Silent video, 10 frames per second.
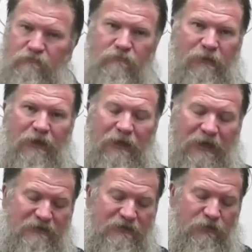remember that
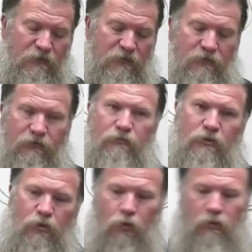light signal, through the
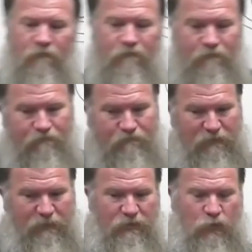core.
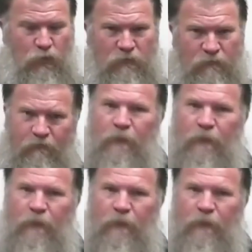Remember the core?